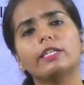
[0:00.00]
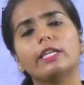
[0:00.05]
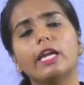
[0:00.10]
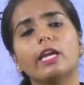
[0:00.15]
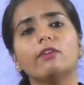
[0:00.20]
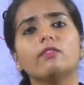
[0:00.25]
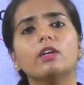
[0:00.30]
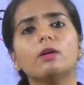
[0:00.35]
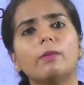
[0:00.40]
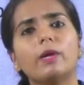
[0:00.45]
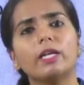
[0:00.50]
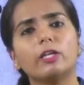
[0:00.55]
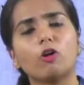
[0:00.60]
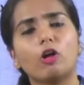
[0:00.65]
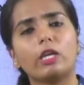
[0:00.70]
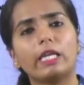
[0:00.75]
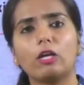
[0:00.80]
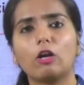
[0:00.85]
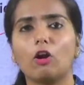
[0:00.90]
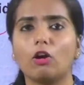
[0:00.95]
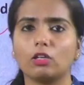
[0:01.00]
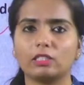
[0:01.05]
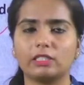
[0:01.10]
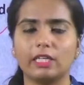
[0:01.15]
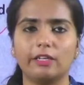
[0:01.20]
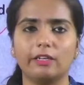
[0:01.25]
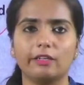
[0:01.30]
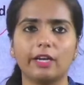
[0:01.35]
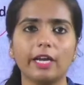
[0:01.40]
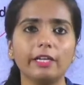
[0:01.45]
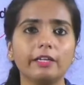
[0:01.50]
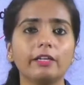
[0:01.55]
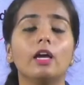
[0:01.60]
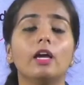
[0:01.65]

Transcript: gave a metallic oxide, right?